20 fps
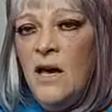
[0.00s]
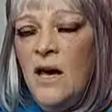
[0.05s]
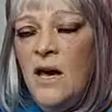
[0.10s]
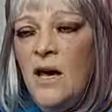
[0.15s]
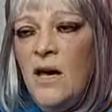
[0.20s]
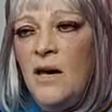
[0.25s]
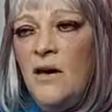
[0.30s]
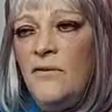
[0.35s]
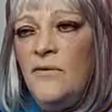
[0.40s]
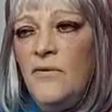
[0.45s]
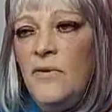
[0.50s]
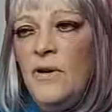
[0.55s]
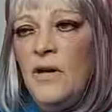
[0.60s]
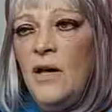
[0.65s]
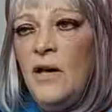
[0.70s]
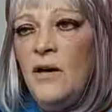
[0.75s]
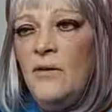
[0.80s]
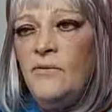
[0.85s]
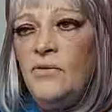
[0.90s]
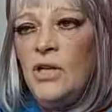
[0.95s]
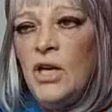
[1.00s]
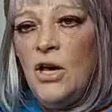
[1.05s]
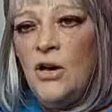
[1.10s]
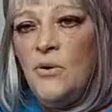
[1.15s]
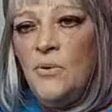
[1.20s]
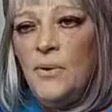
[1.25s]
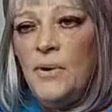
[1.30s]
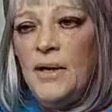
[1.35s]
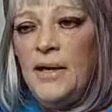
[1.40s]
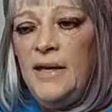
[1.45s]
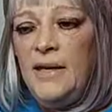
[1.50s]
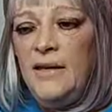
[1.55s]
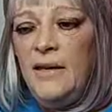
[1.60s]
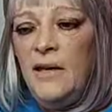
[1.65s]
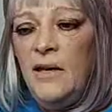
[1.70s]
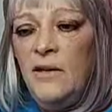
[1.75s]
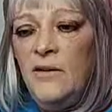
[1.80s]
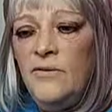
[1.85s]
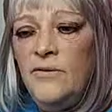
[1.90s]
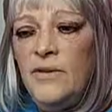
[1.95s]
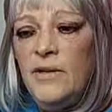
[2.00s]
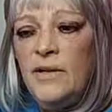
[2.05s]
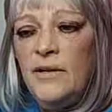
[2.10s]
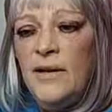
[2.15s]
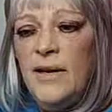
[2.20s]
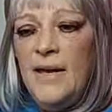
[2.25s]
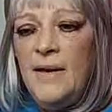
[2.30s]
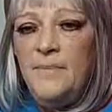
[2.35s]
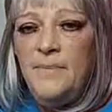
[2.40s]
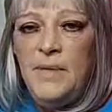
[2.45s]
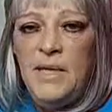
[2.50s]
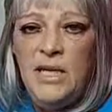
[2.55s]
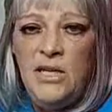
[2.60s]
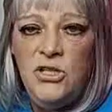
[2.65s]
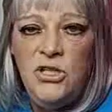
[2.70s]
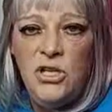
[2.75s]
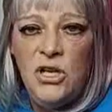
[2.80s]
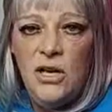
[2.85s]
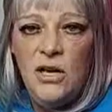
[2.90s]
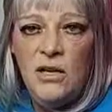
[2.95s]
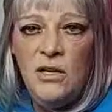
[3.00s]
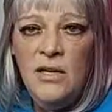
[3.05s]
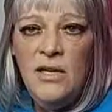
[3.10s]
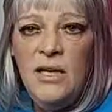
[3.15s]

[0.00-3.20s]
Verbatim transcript: of of lowering their amnesia